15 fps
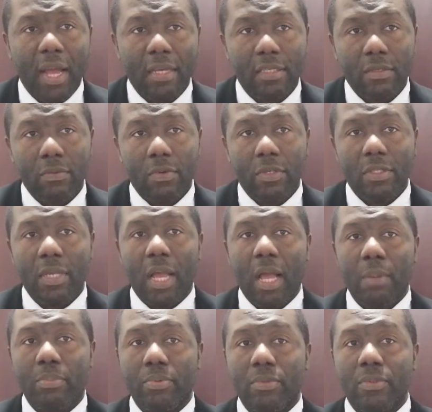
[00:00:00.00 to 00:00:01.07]
ask what
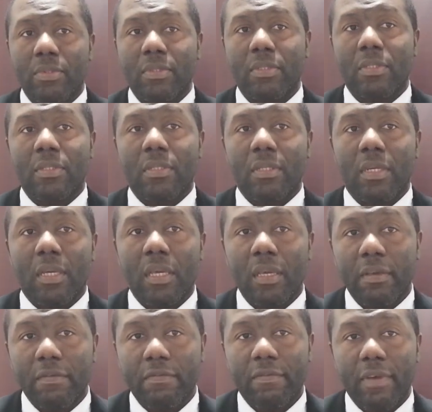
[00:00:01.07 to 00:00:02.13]
happened,
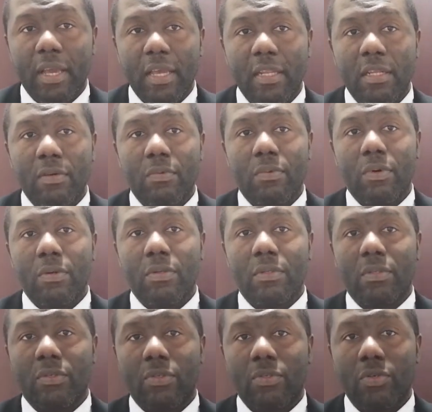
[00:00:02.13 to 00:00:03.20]
if
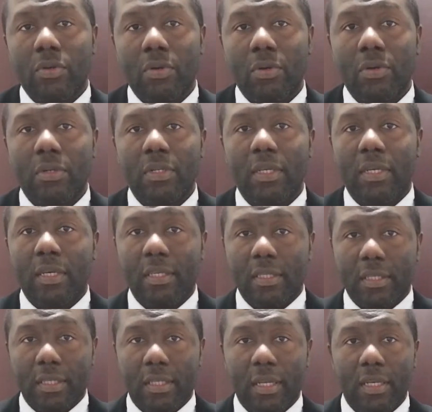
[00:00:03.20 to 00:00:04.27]
anyone saw the
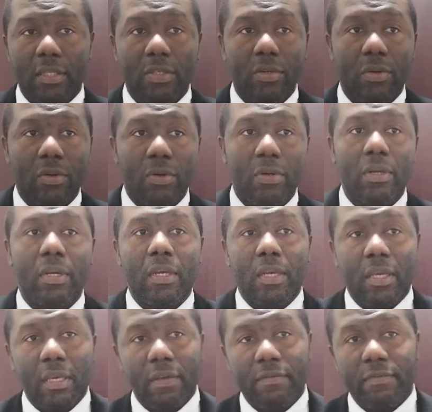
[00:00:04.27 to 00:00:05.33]
incident, or
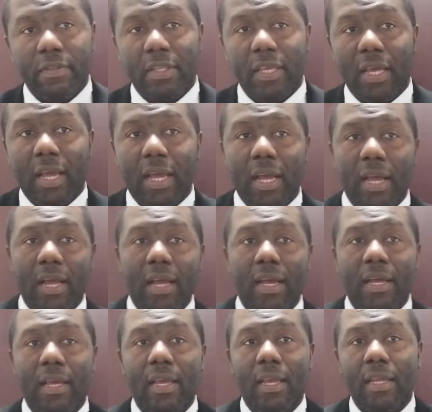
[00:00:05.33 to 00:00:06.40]
if there
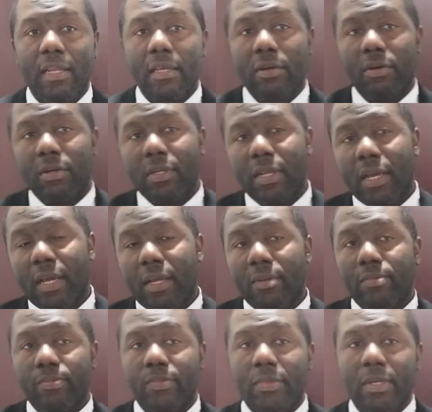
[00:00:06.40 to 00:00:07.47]
are any
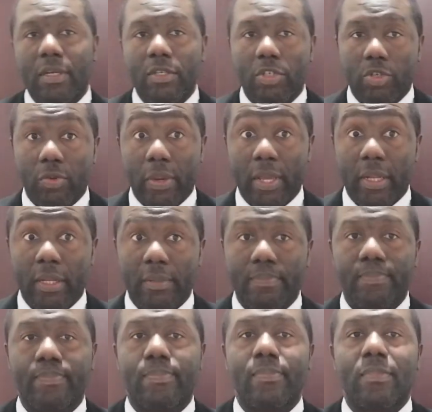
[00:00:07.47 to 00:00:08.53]
other
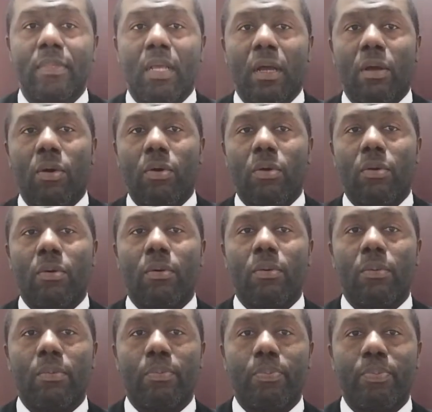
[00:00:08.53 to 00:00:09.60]
training
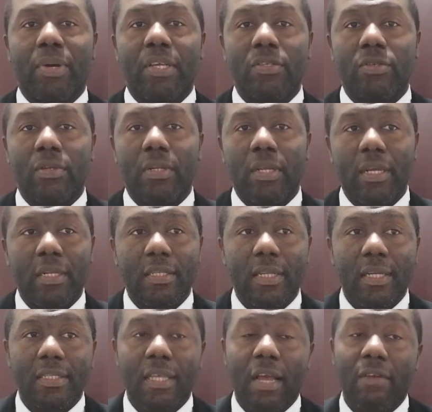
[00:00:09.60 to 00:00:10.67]
or personnel
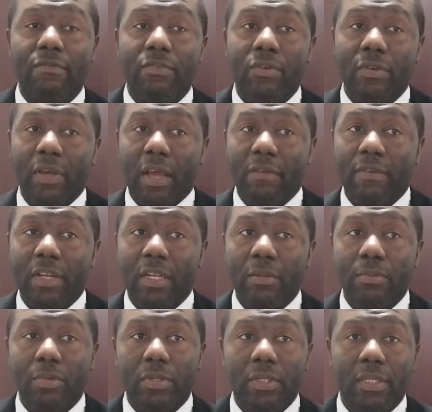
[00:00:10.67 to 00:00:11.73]
that are
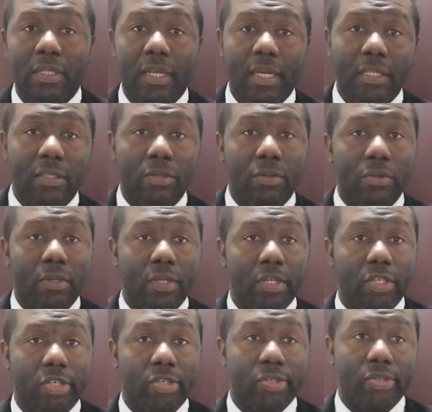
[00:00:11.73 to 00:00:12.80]
available in that
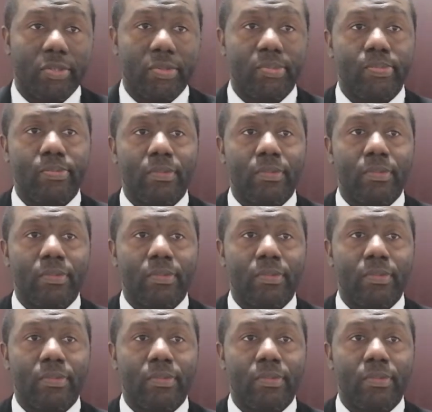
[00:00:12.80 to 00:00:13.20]
location.